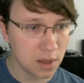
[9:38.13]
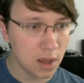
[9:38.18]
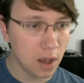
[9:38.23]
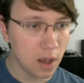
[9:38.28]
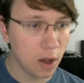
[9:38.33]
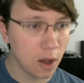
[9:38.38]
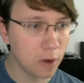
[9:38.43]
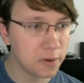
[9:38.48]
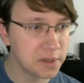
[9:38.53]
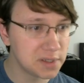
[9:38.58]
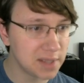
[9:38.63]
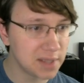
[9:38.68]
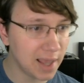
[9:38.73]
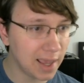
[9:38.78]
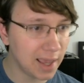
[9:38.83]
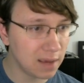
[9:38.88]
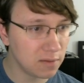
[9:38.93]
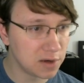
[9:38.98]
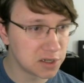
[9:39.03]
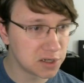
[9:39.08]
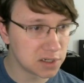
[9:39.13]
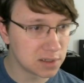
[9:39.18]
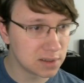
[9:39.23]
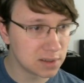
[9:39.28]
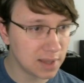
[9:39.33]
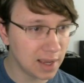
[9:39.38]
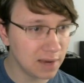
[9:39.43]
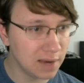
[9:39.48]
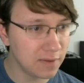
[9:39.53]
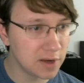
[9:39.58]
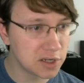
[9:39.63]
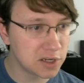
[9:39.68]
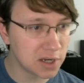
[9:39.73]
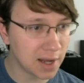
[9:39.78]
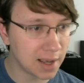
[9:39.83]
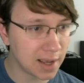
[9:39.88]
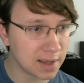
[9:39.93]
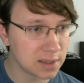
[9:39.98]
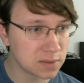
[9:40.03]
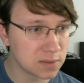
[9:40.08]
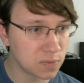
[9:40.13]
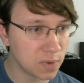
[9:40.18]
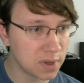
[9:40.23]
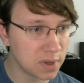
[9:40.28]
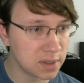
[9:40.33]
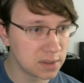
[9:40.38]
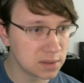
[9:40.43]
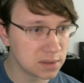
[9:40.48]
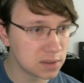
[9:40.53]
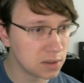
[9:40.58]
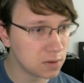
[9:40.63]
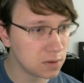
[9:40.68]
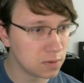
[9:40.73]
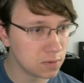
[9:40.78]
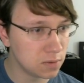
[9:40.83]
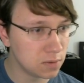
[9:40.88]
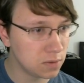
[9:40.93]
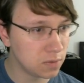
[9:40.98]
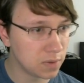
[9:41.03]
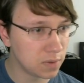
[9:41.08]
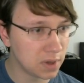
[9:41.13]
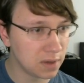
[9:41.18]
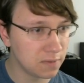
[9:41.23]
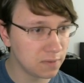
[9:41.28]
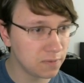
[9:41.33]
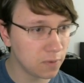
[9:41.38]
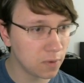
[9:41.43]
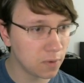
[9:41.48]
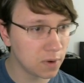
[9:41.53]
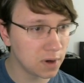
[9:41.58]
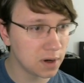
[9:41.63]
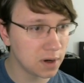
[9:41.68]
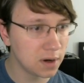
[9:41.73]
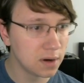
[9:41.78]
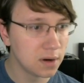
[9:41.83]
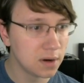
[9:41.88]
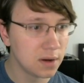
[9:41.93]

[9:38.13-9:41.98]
Oh, this is the A region. The A region has 1, 2, 3, 4,